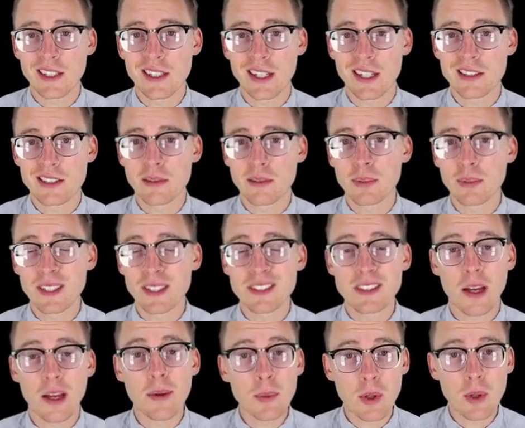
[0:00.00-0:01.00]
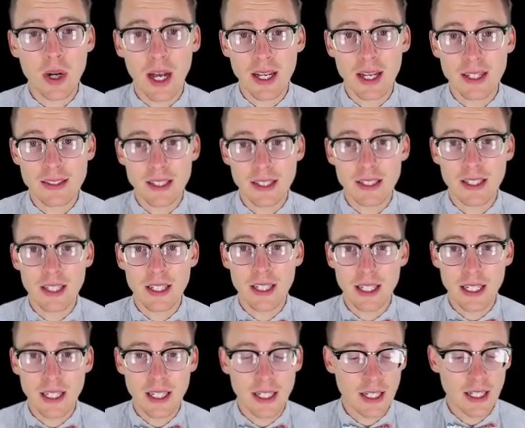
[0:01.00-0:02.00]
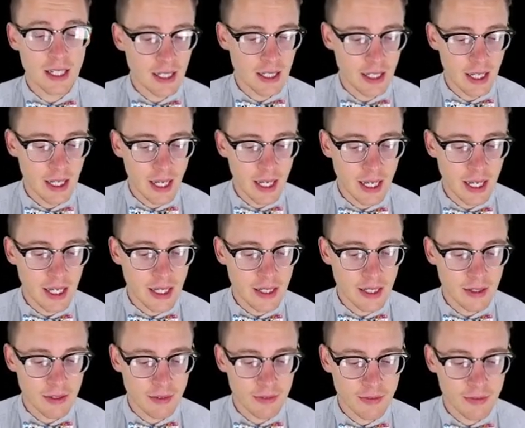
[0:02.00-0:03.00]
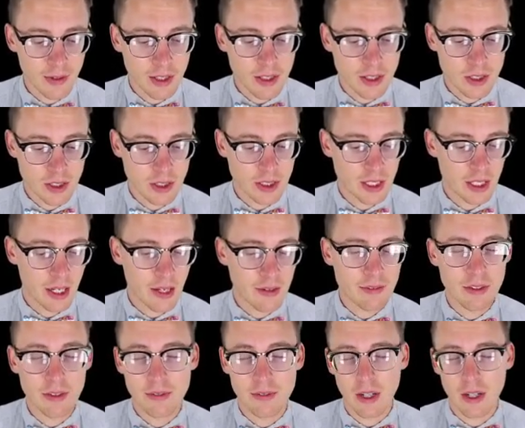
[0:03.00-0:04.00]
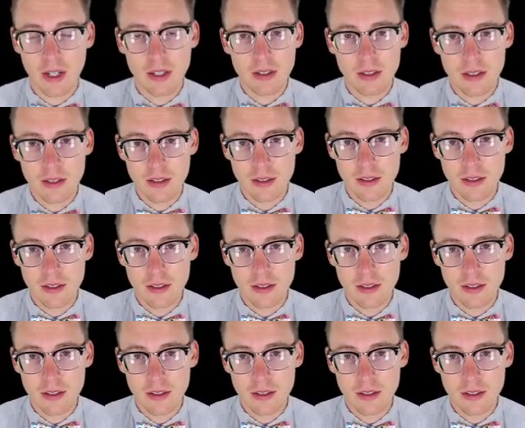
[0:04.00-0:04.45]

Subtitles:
simply summarize it in a function that I've defined.